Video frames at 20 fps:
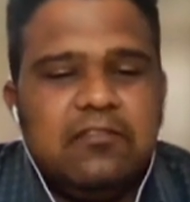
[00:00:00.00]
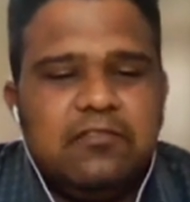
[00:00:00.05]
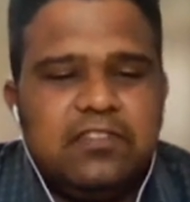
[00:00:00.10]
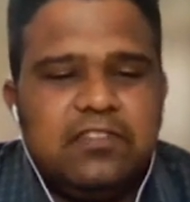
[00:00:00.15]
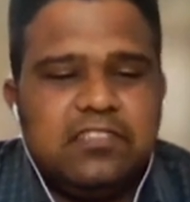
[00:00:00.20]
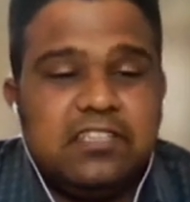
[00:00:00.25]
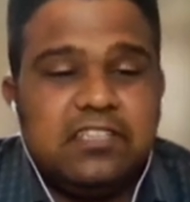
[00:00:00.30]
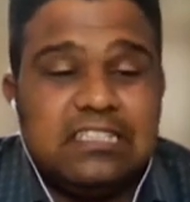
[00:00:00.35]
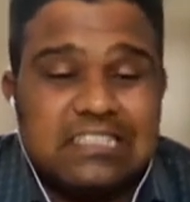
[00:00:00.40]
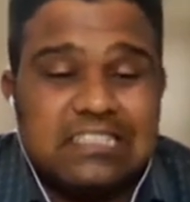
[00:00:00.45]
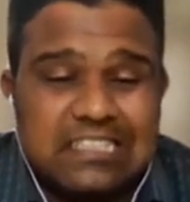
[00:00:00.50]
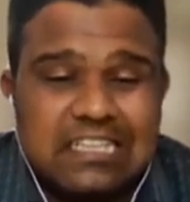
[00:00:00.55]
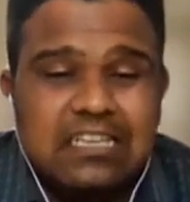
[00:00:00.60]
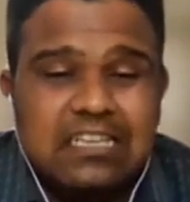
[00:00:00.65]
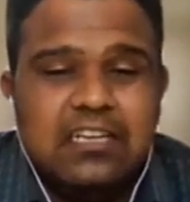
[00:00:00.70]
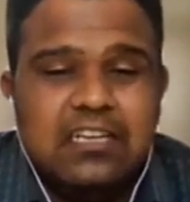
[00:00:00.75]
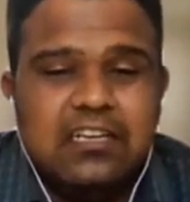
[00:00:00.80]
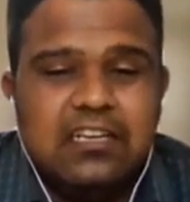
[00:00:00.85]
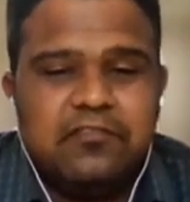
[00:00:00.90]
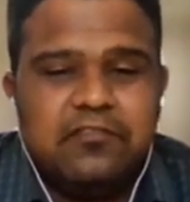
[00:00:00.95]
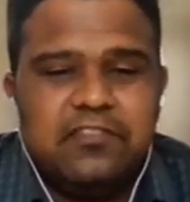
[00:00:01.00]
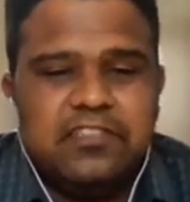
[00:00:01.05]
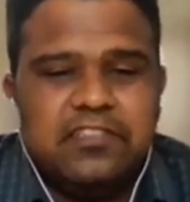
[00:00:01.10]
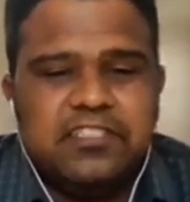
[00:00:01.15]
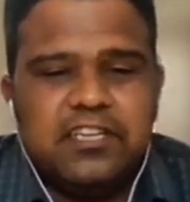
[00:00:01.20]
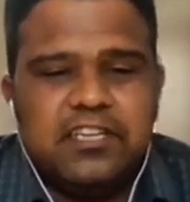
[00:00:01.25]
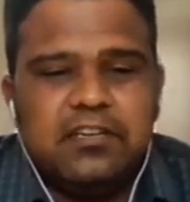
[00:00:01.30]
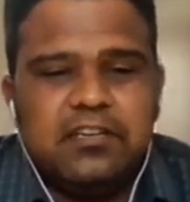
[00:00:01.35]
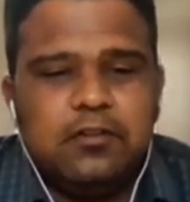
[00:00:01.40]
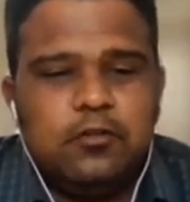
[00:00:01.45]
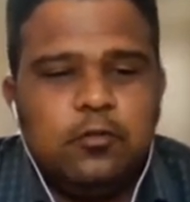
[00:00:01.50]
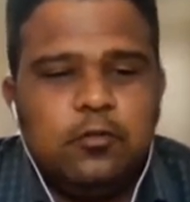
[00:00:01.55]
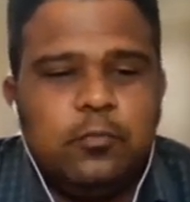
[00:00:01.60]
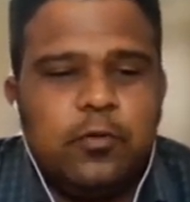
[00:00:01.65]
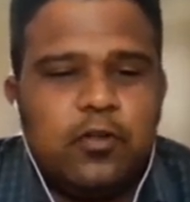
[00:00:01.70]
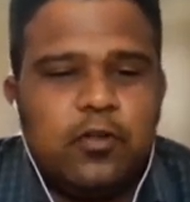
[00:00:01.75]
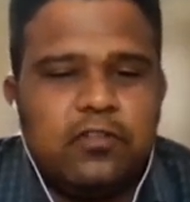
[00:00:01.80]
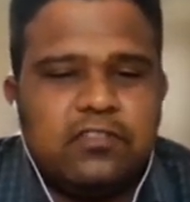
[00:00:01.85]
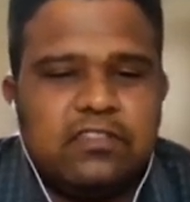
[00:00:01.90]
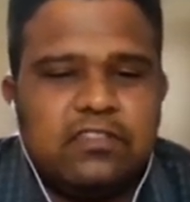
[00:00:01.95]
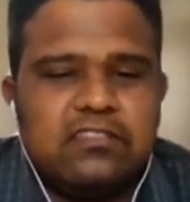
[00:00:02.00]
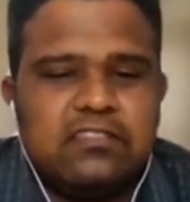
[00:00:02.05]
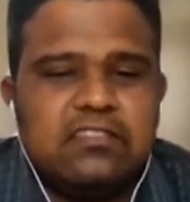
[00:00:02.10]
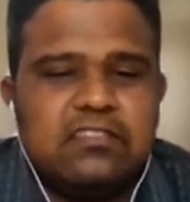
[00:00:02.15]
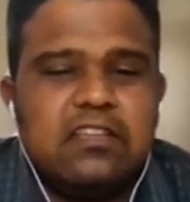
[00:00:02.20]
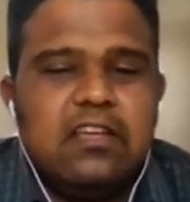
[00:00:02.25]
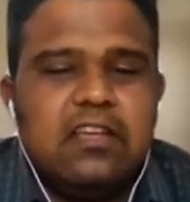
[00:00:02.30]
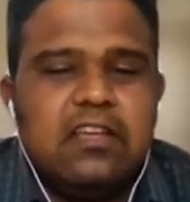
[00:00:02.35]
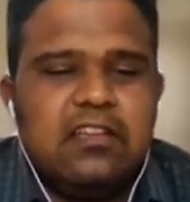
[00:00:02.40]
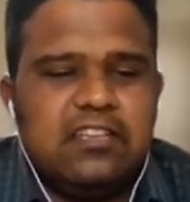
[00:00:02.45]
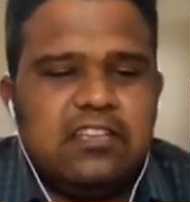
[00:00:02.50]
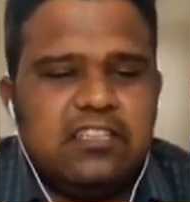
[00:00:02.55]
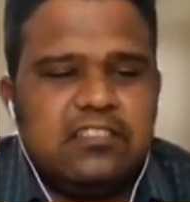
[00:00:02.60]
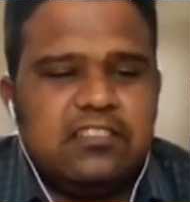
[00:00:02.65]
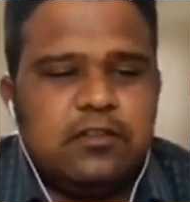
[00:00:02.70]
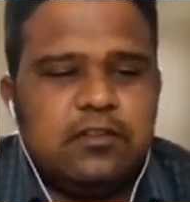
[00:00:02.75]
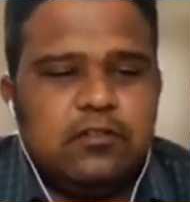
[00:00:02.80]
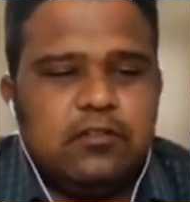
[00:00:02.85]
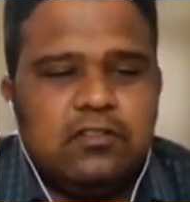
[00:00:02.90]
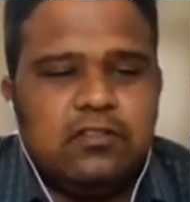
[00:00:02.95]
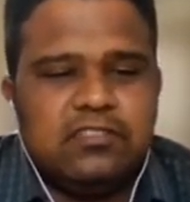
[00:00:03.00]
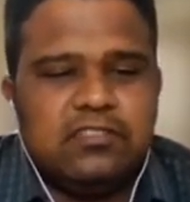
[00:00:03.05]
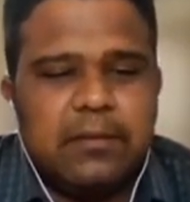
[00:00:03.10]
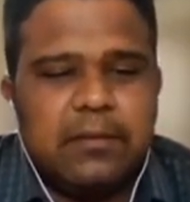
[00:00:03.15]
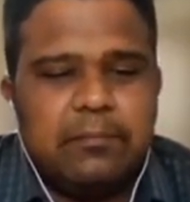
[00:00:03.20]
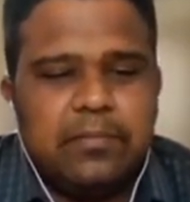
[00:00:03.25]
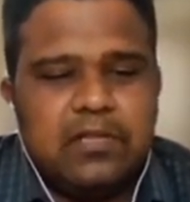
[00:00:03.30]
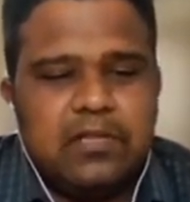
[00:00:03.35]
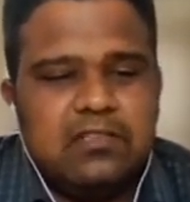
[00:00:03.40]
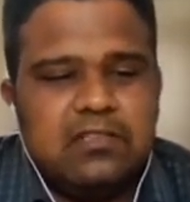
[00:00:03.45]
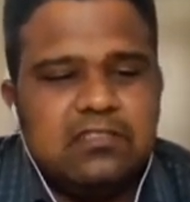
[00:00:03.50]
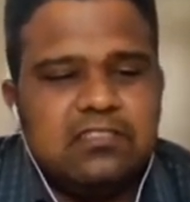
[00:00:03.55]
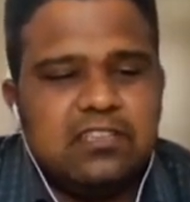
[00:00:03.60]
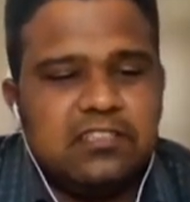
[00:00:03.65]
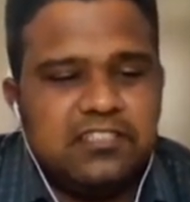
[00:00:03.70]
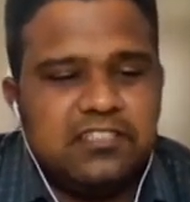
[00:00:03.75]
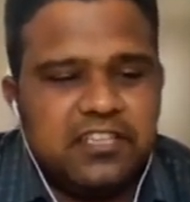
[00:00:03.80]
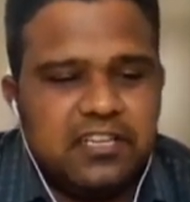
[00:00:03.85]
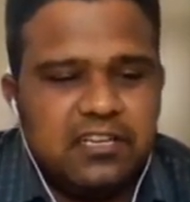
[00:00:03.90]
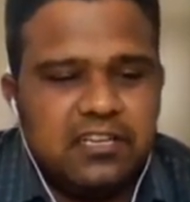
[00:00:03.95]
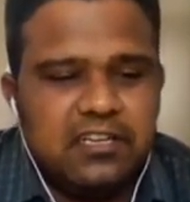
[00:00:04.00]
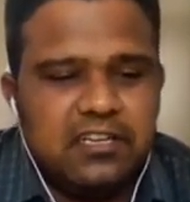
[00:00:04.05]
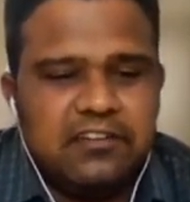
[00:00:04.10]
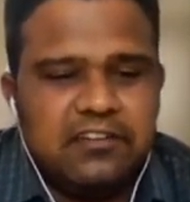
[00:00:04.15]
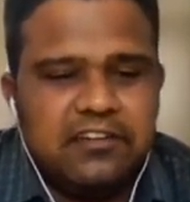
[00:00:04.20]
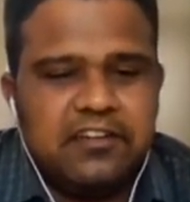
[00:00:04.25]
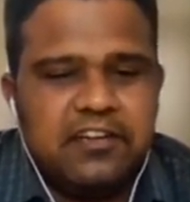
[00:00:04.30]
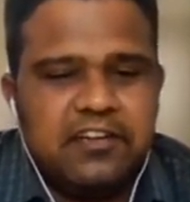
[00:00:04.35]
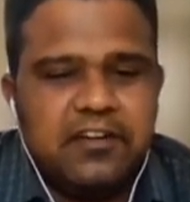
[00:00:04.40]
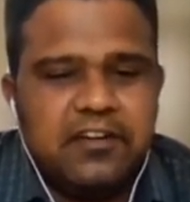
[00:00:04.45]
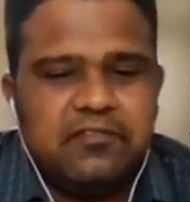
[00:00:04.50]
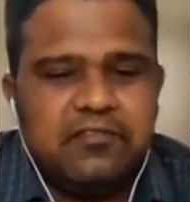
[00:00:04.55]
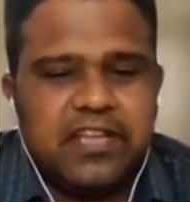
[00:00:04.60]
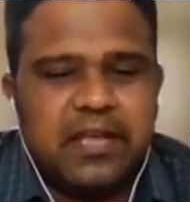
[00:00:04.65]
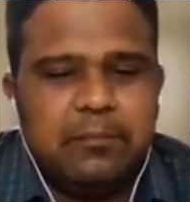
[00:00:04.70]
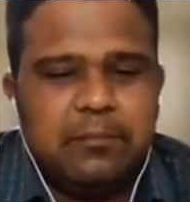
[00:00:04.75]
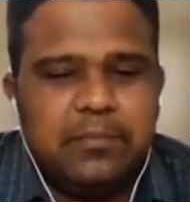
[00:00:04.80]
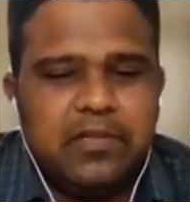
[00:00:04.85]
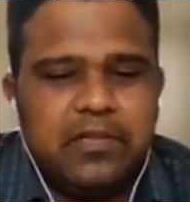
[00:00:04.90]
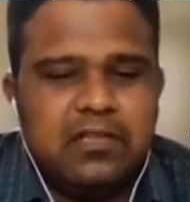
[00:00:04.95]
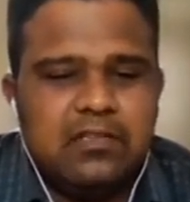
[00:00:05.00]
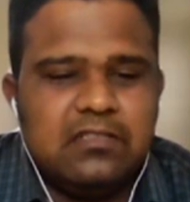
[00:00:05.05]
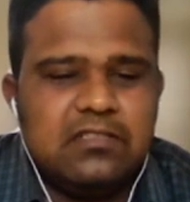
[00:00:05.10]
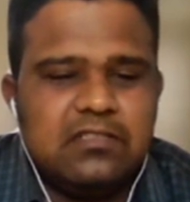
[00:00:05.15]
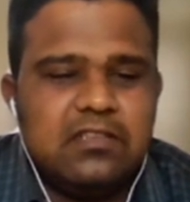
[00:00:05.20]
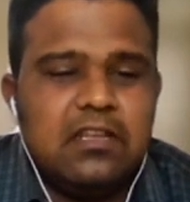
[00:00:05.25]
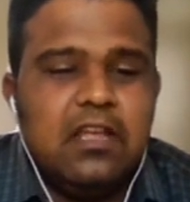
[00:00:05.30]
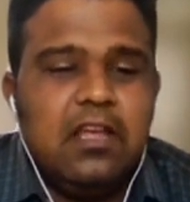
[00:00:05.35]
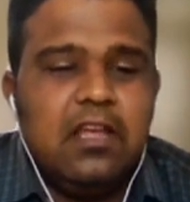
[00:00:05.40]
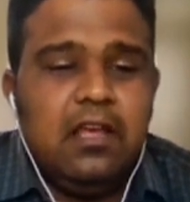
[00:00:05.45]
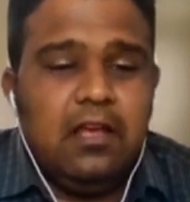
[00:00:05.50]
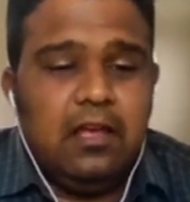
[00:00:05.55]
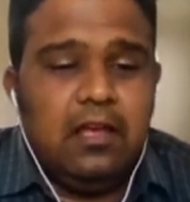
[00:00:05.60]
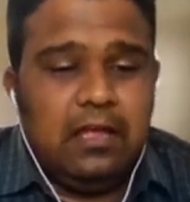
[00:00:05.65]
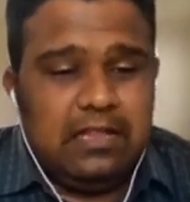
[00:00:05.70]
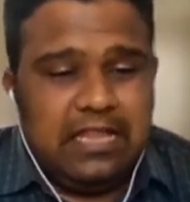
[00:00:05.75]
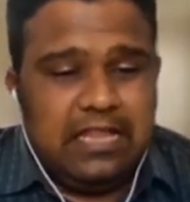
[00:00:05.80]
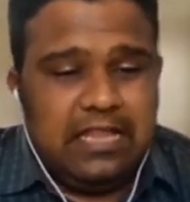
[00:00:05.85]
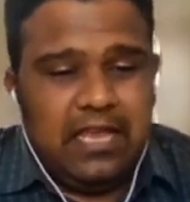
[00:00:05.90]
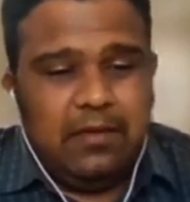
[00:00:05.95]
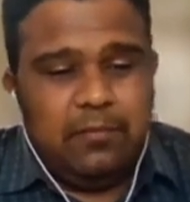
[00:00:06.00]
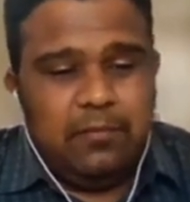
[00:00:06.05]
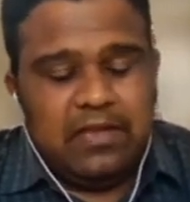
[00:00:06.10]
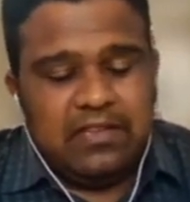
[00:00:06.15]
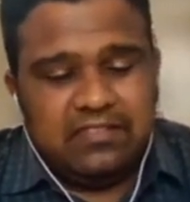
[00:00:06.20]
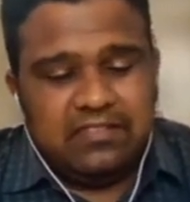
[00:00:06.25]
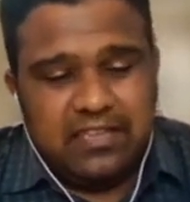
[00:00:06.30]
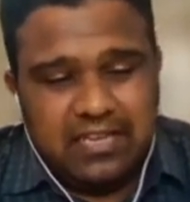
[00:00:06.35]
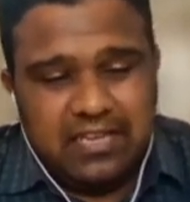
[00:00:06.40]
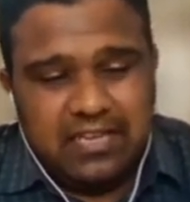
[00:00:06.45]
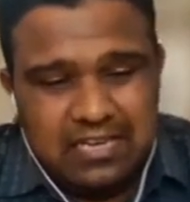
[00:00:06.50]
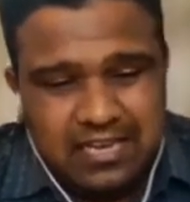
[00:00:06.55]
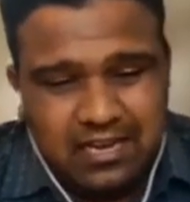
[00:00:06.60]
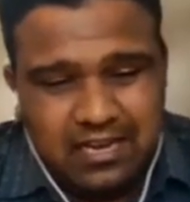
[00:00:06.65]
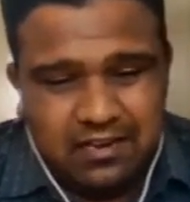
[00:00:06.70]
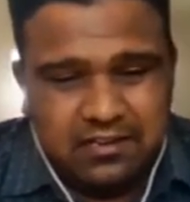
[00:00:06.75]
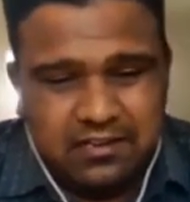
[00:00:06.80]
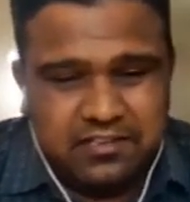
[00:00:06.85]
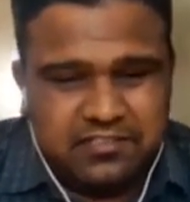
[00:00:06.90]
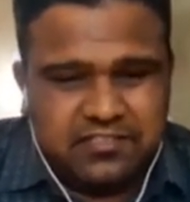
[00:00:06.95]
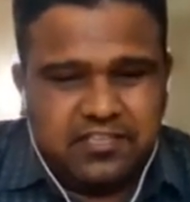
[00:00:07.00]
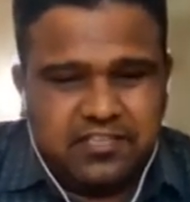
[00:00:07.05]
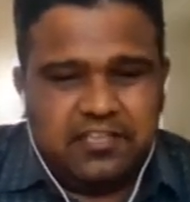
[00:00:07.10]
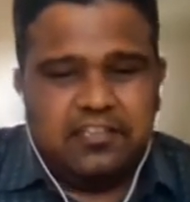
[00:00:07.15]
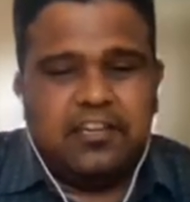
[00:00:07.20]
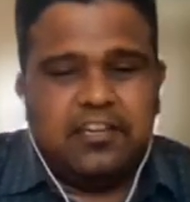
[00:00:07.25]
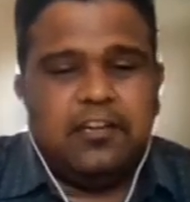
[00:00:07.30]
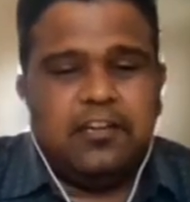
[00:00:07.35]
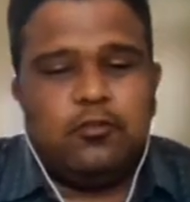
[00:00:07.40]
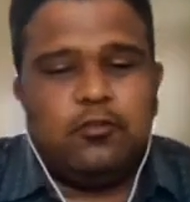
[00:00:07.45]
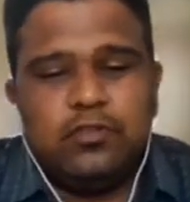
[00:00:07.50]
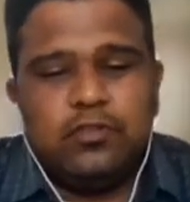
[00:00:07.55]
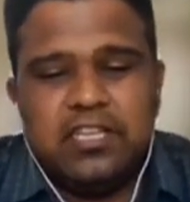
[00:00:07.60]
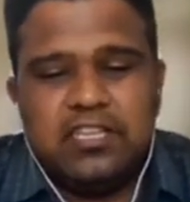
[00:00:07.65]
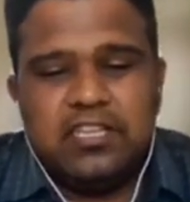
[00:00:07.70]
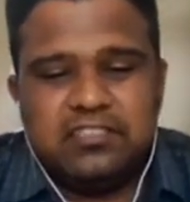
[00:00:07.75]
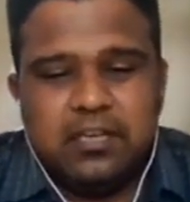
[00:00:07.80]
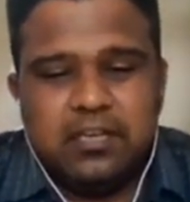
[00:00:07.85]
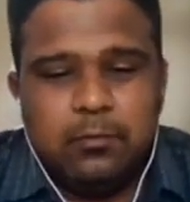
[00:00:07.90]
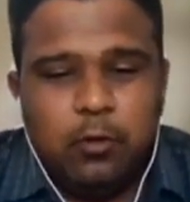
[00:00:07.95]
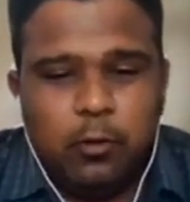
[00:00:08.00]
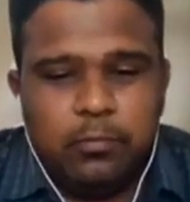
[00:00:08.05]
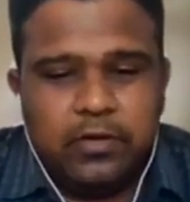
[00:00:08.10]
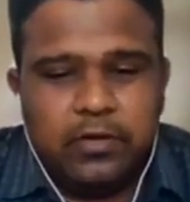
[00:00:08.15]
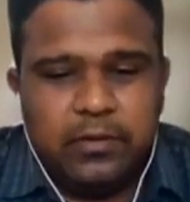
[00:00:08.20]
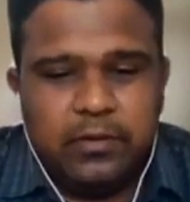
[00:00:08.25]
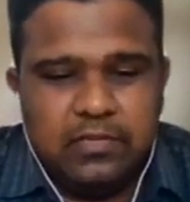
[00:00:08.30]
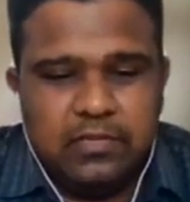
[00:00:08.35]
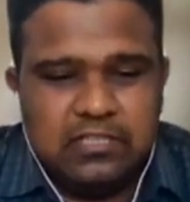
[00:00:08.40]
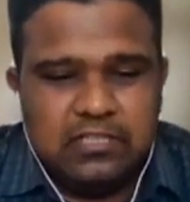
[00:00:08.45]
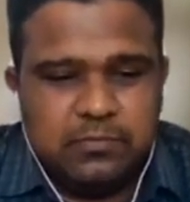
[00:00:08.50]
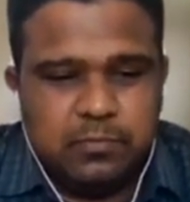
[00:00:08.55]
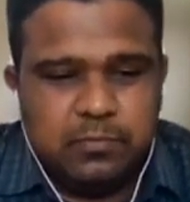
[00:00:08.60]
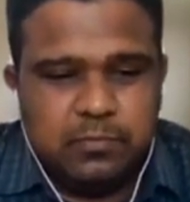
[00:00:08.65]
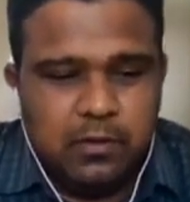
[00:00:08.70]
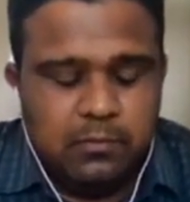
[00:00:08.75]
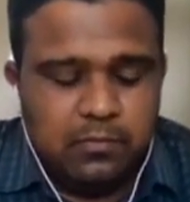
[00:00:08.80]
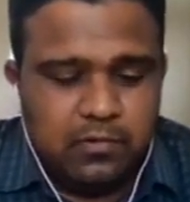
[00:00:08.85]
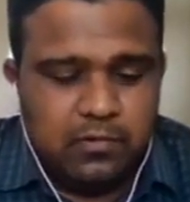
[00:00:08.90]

still inefficient to process testicular samples, surgically retrieved samples. They basically are restricted to the suboptimal sperm